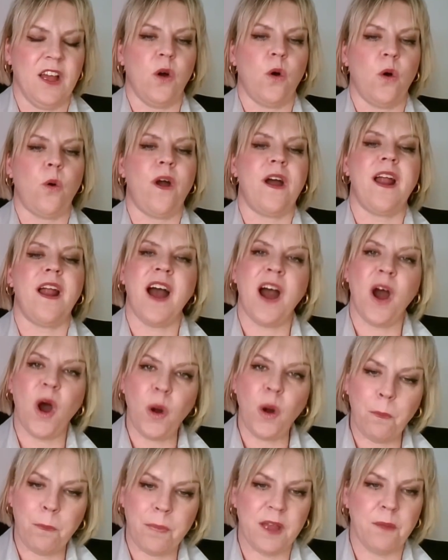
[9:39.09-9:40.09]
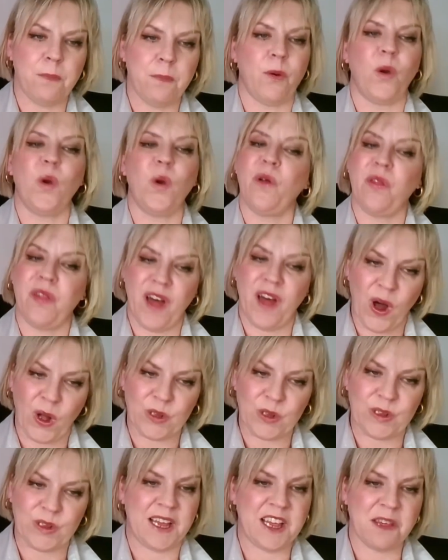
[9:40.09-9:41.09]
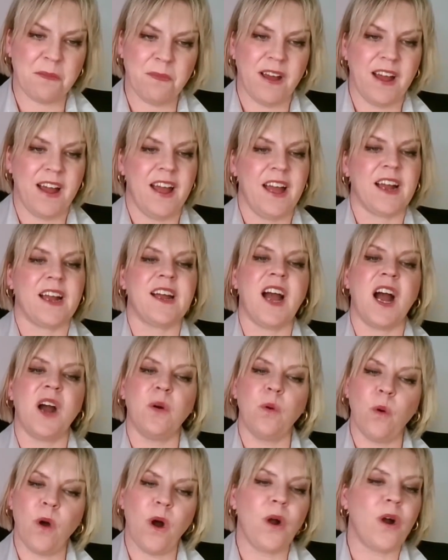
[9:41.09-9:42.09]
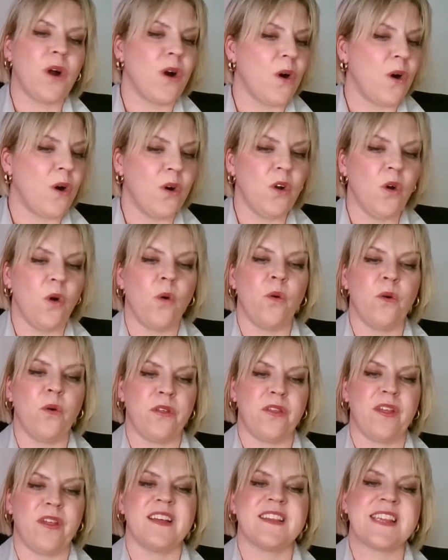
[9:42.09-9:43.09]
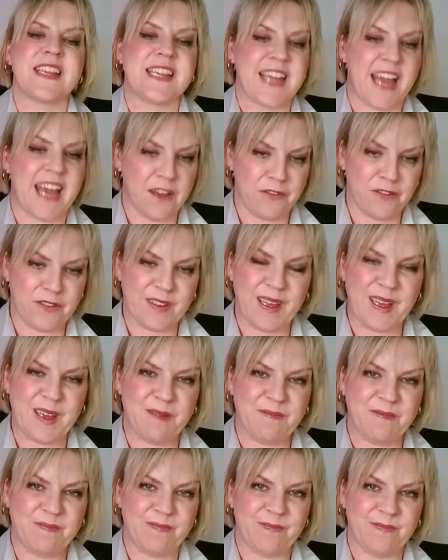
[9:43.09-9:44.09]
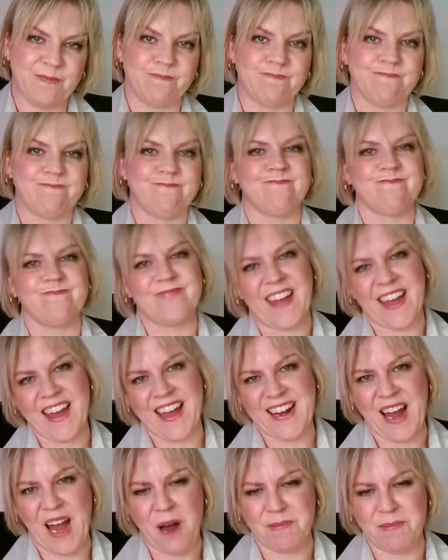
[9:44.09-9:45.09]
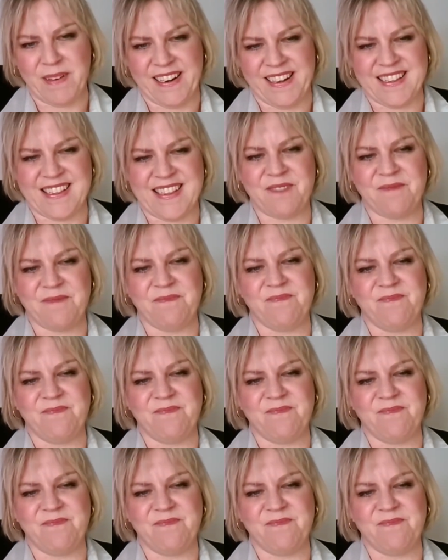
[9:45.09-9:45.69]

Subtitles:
where our people with autism can walk on with safety and happiness.